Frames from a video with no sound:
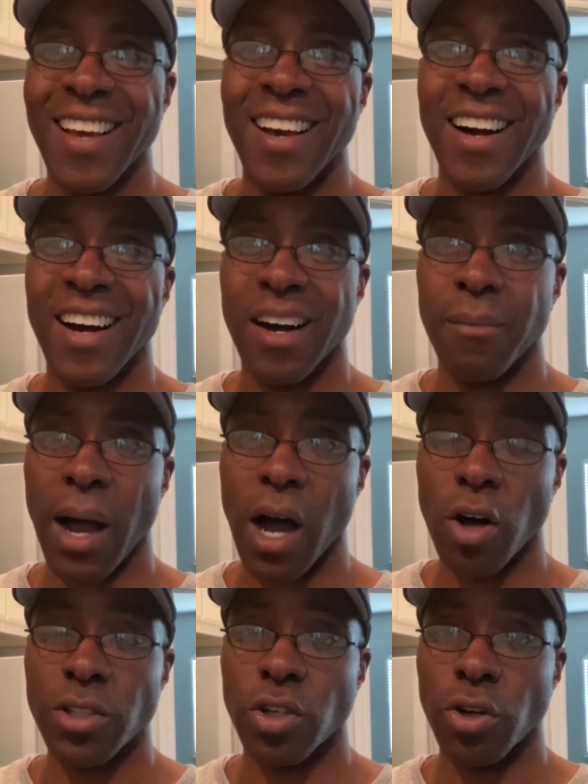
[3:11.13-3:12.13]
Um, I
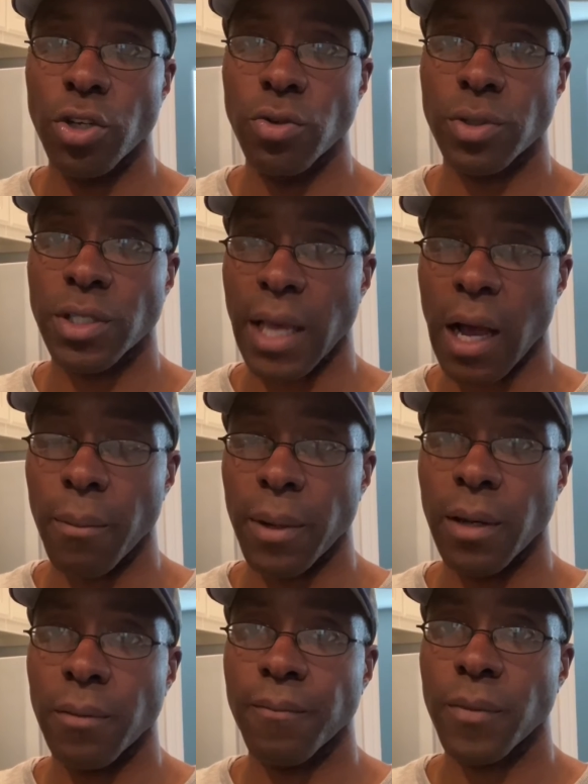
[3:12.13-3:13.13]
also use
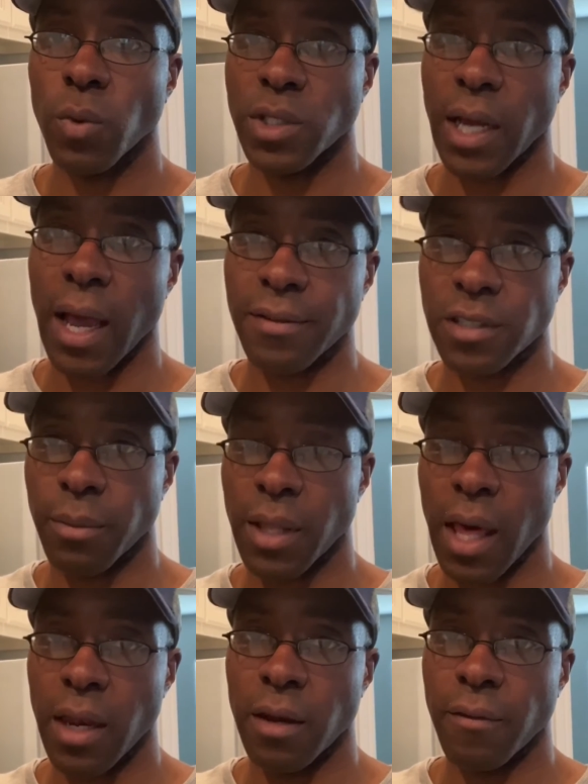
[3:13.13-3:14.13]
salmon, which I have some of
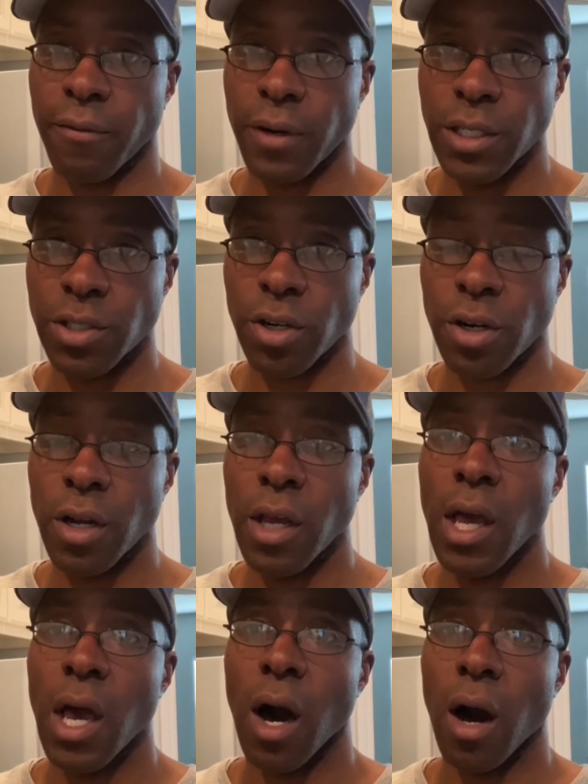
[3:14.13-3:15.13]
that in the freezer.
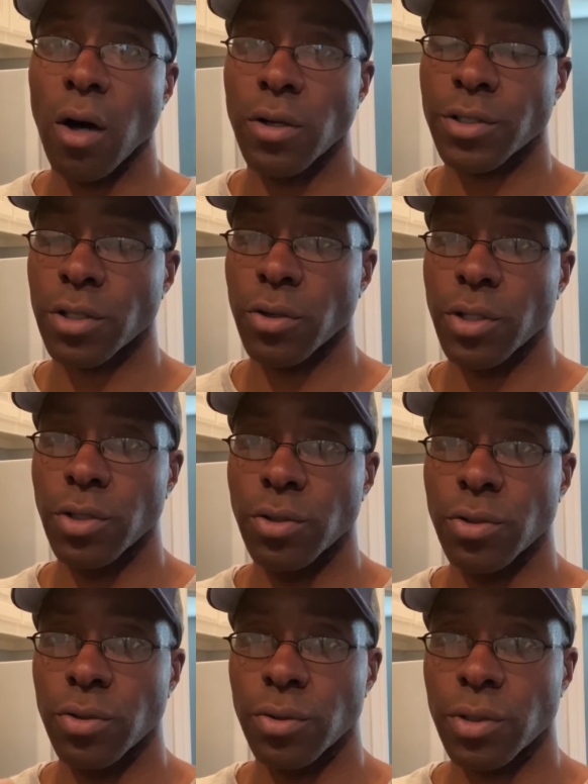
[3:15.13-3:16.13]
I also
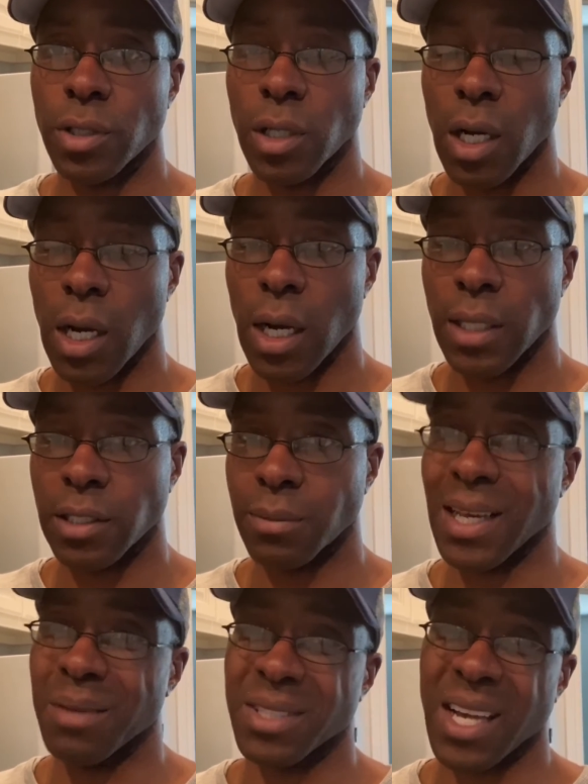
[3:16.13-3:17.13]
use uh,
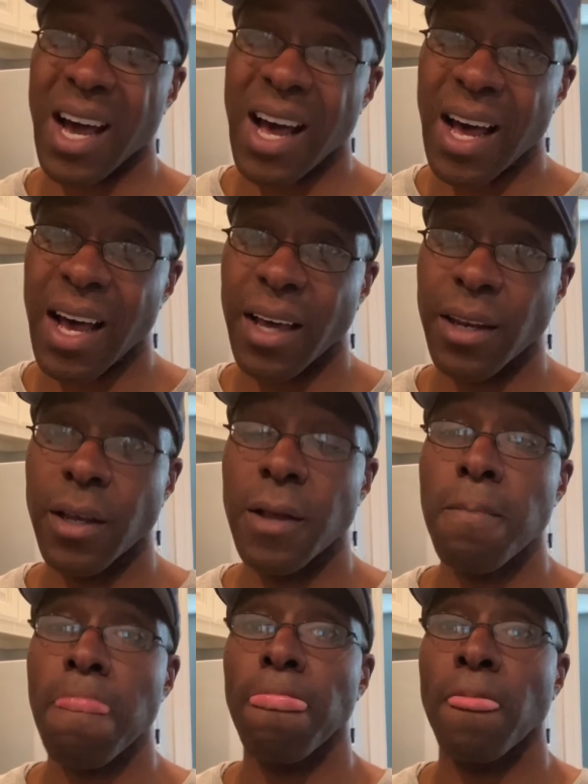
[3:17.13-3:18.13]
sometimes cod.
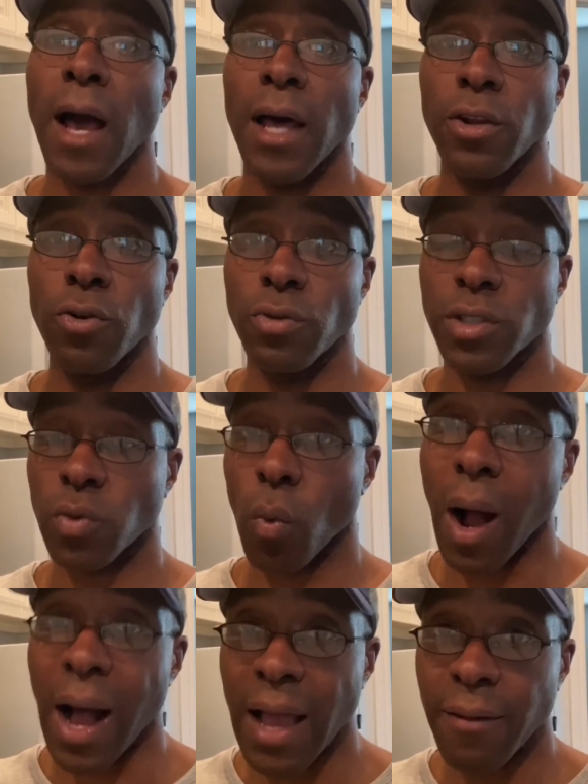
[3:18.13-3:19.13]
I do
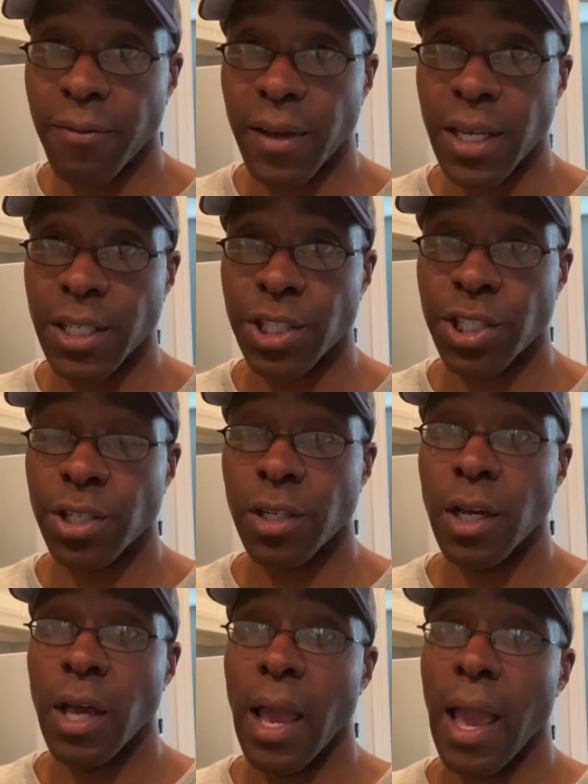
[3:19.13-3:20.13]
swai fish
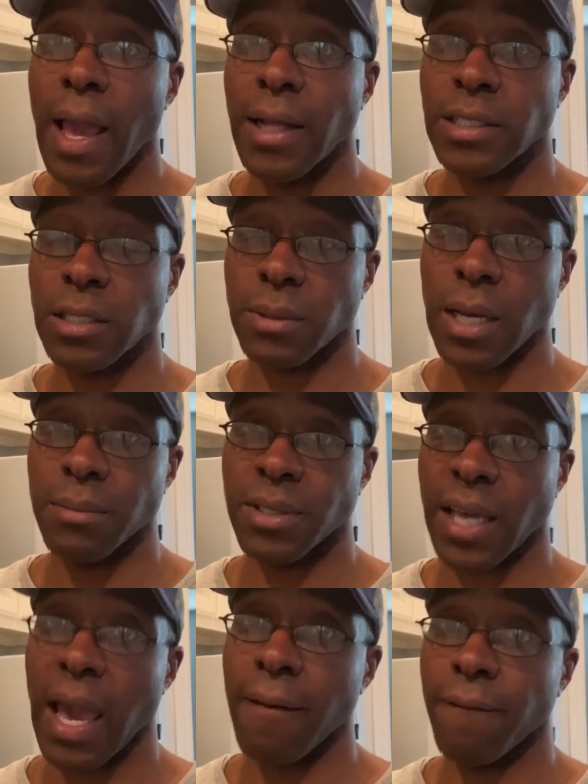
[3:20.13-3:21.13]
and sometimes
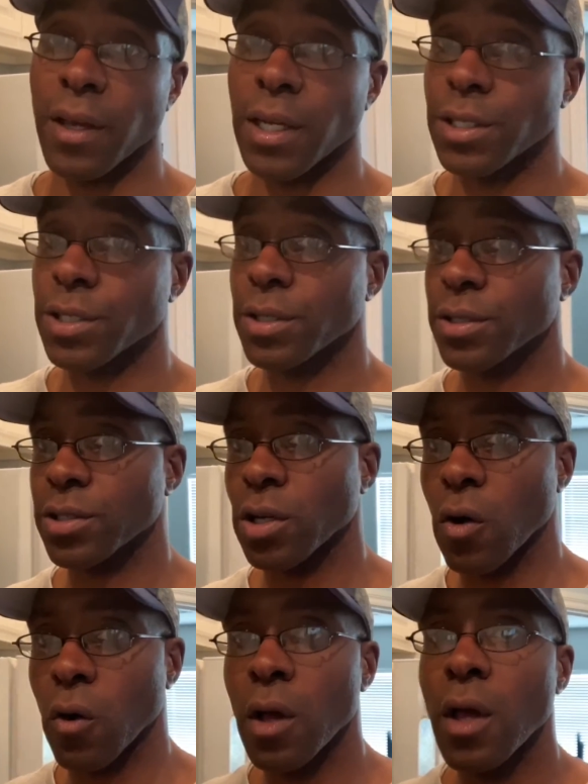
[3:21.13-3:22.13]
catfish.
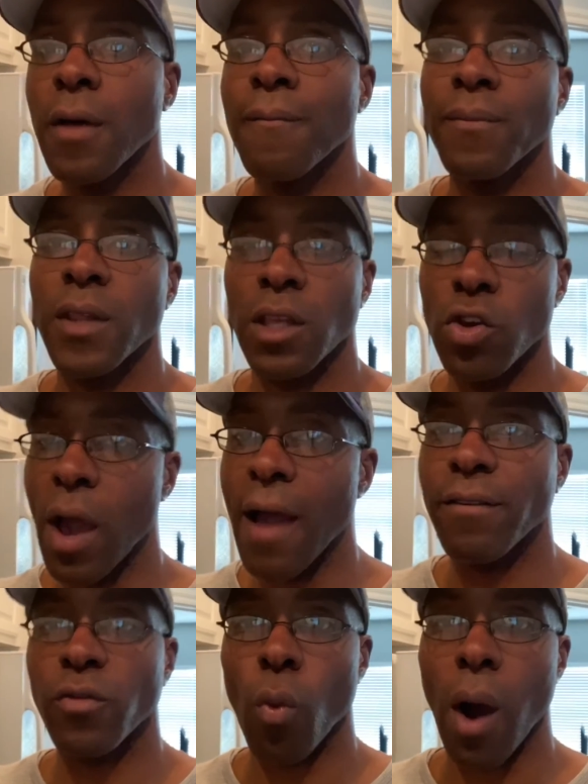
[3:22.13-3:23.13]
So you
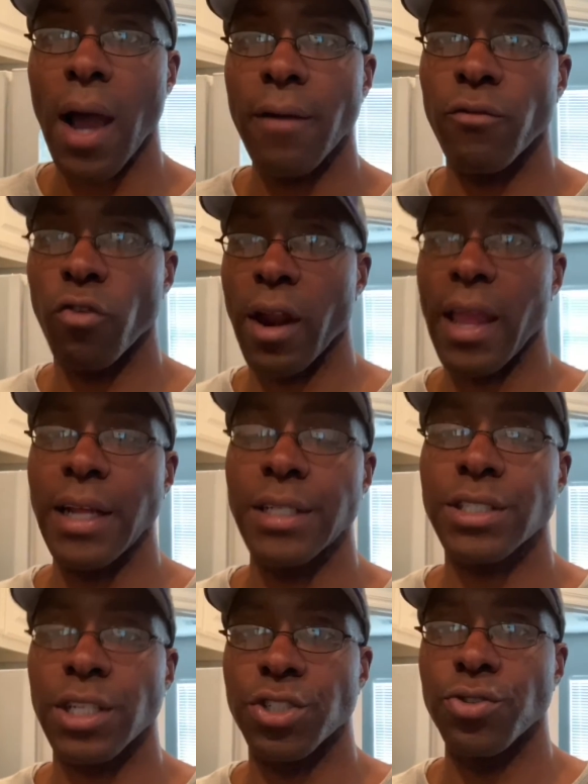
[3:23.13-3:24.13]
have a wide
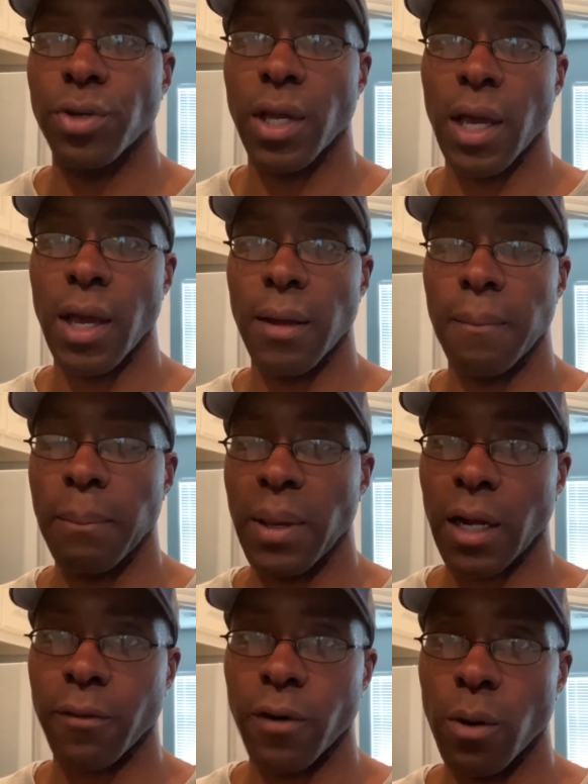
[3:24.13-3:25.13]
range that you can
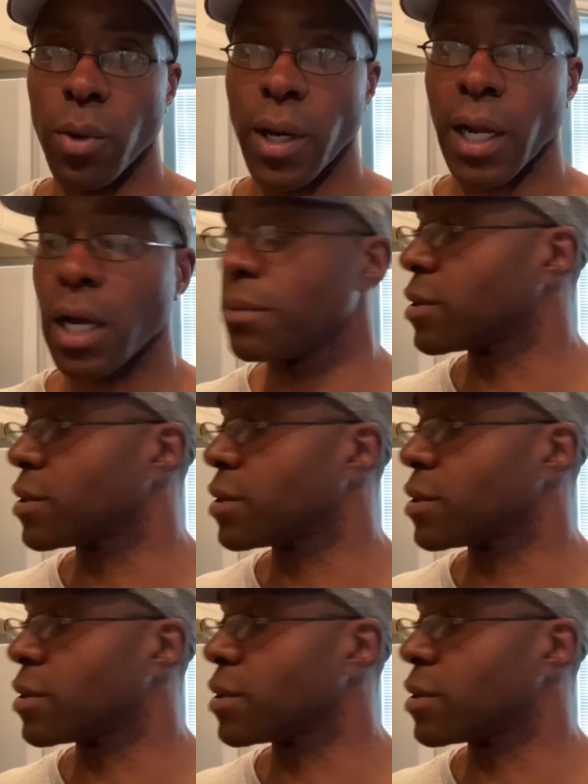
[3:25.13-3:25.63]
pick from when it comes